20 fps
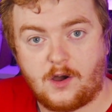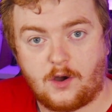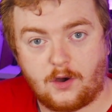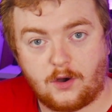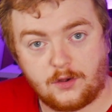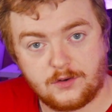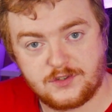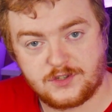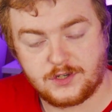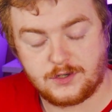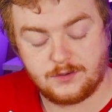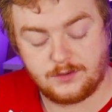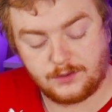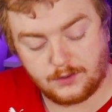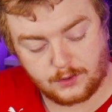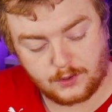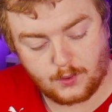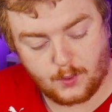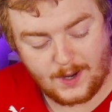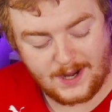onto
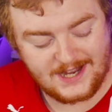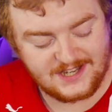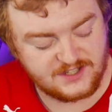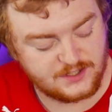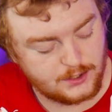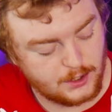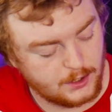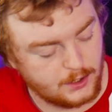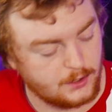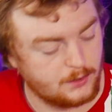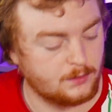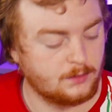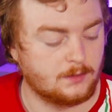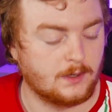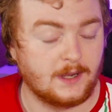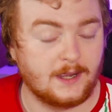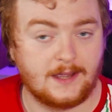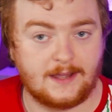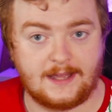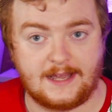your Quest two
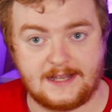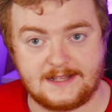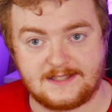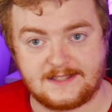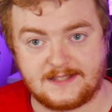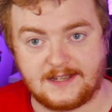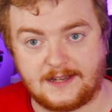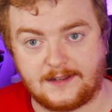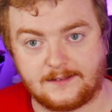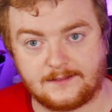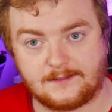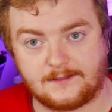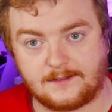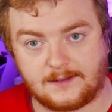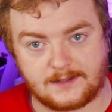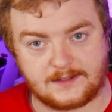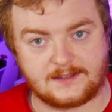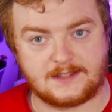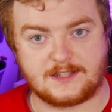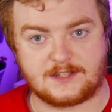headset,
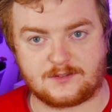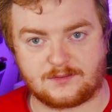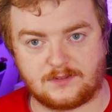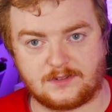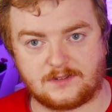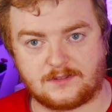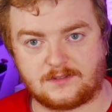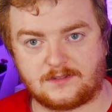like this one